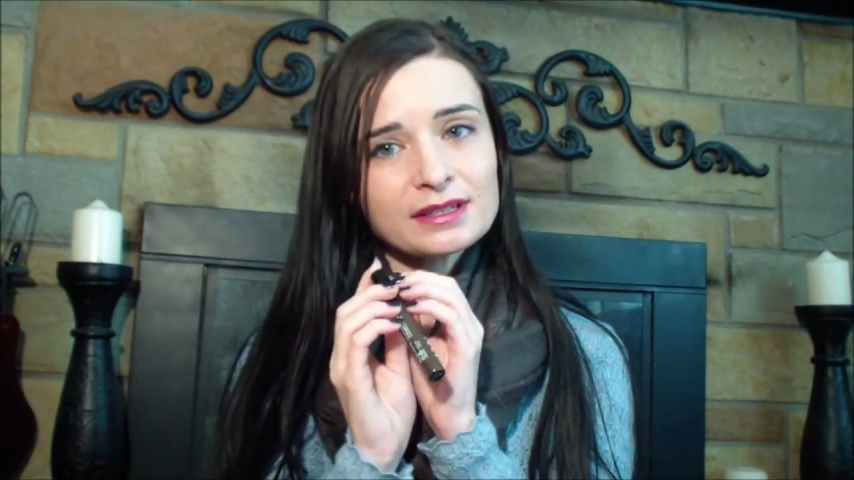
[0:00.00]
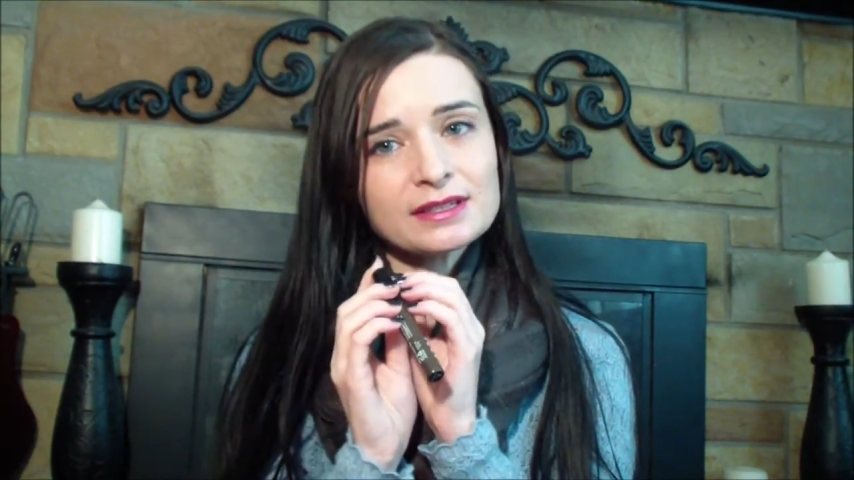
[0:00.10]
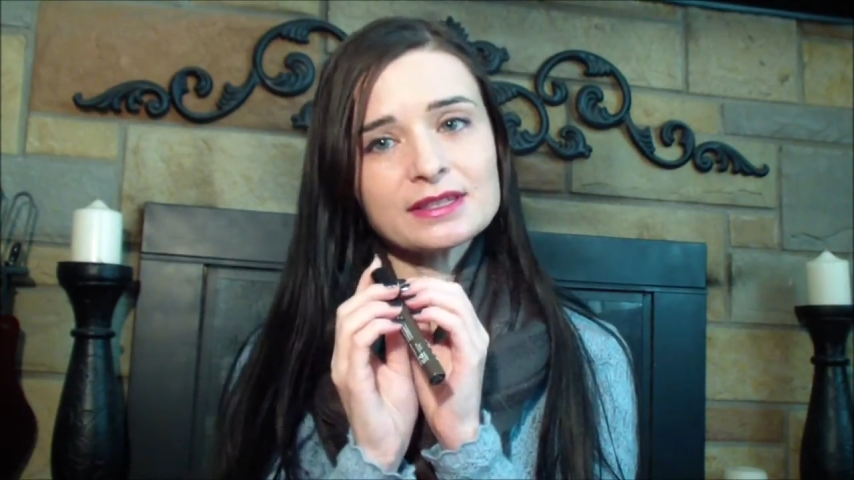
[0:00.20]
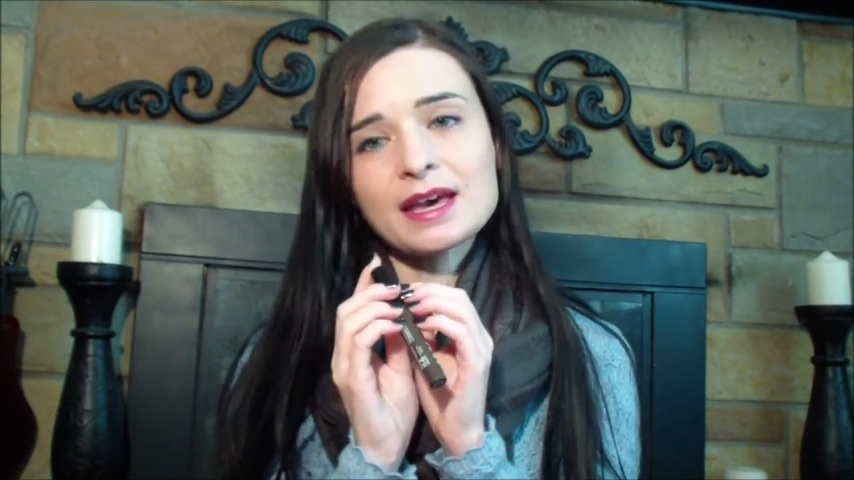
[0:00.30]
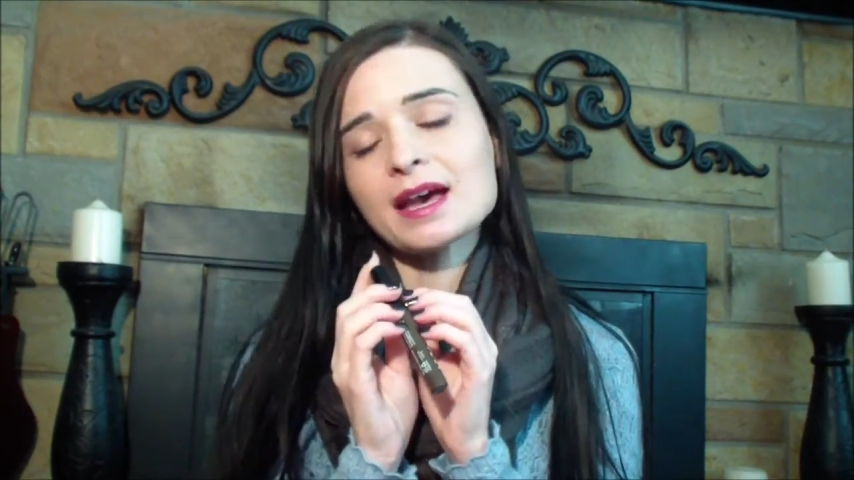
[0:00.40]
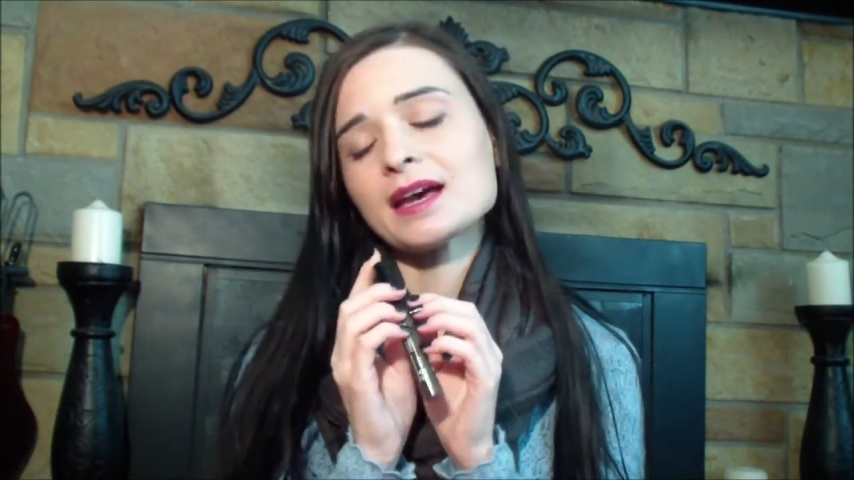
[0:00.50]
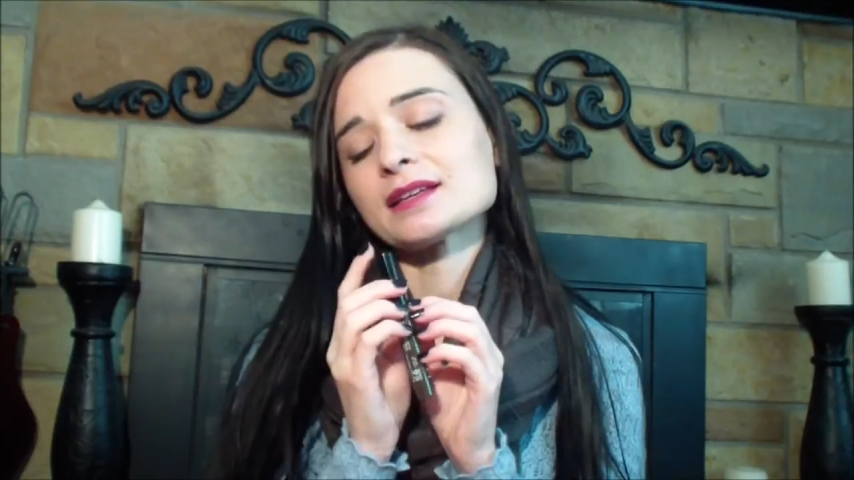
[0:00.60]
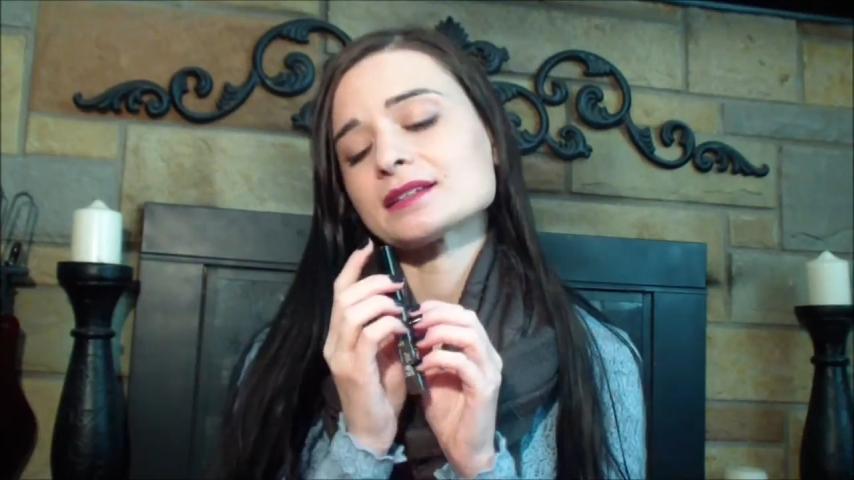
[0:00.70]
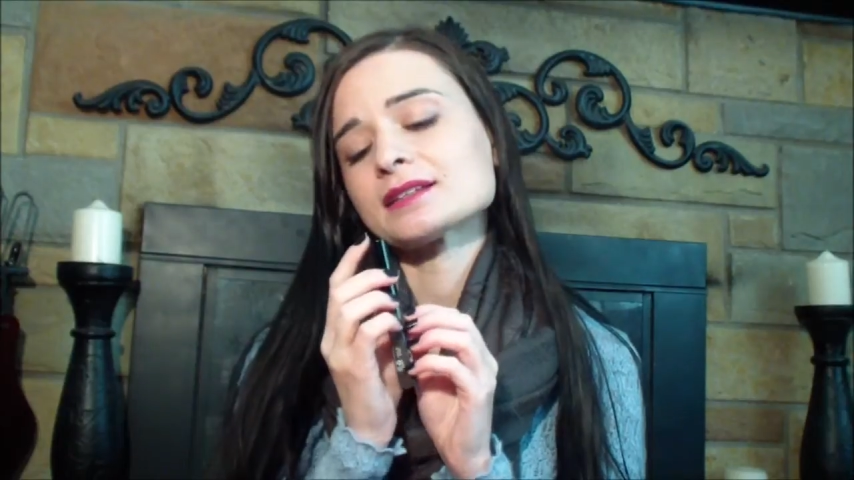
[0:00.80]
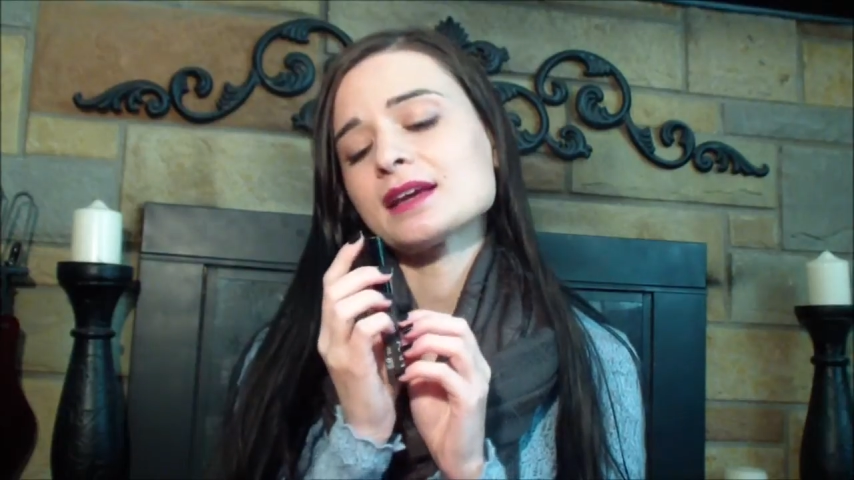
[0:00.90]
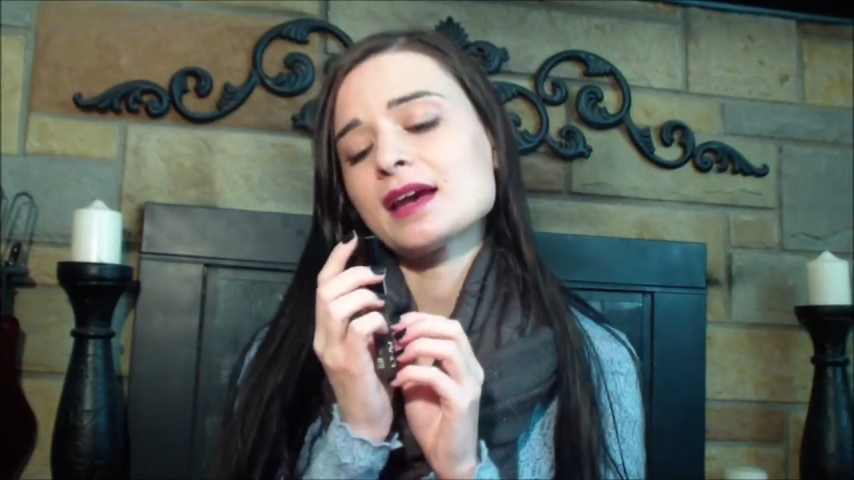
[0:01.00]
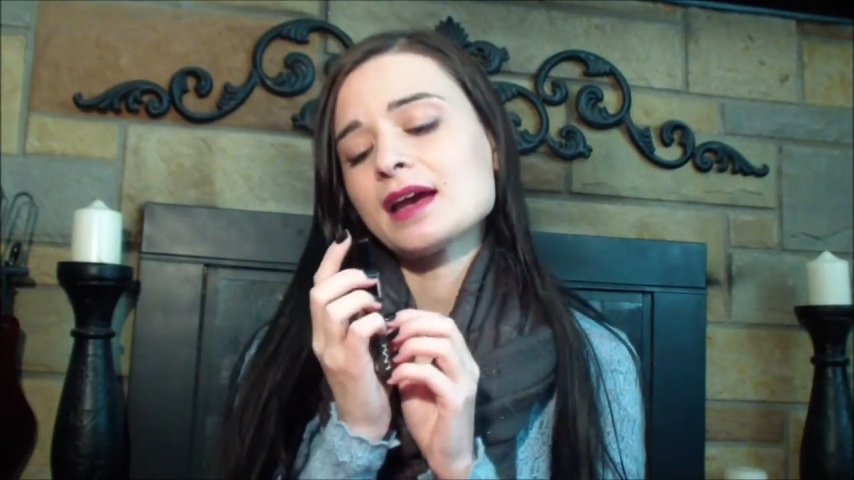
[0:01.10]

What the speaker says: is that